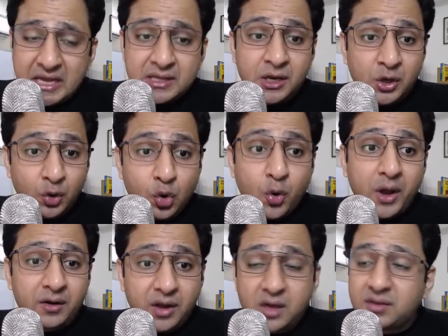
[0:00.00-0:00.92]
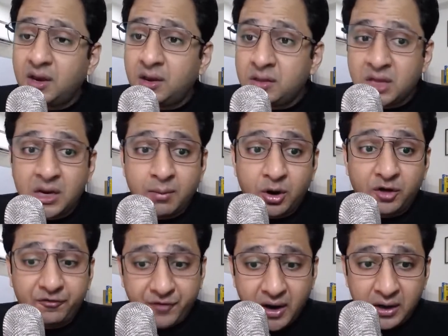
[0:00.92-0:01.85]
either you go and raise an insane amount
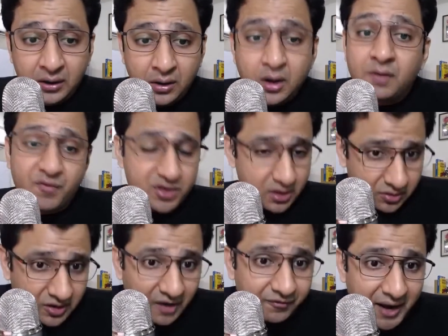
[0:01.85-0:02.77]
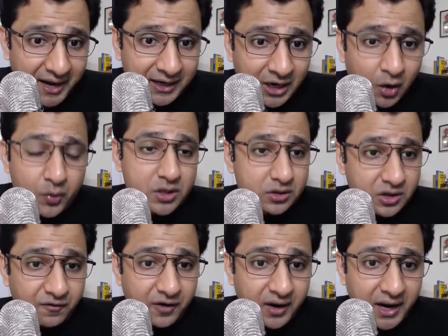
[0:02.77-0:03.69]
of fund, which is tough right now, which is
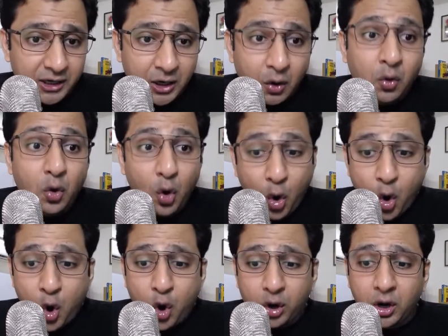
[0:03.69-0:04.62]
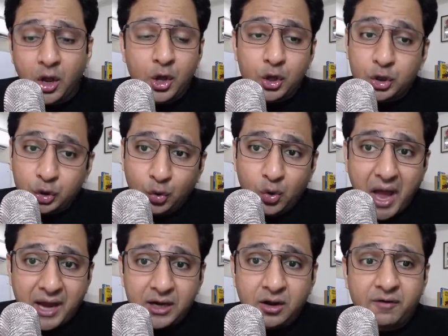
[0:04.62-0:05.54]
tougher right now, or you
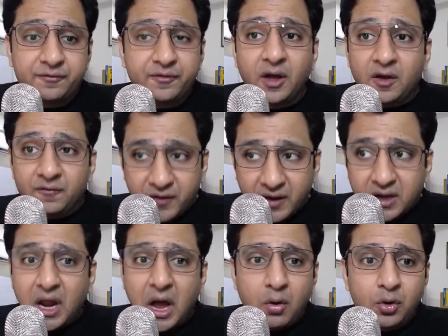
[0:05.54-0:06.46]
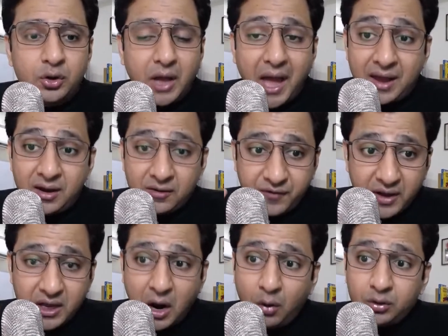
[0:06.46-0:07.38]
kind of figure out
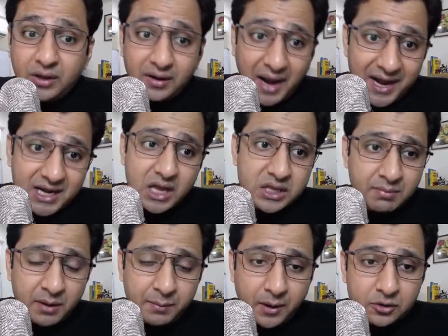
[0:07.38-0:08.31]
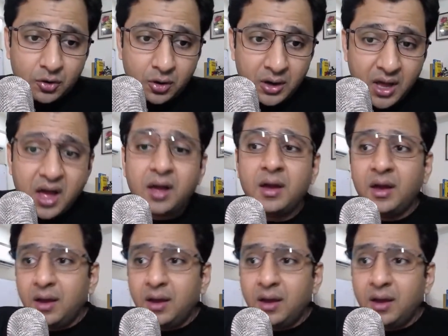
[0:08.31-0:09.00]
the right customer persona,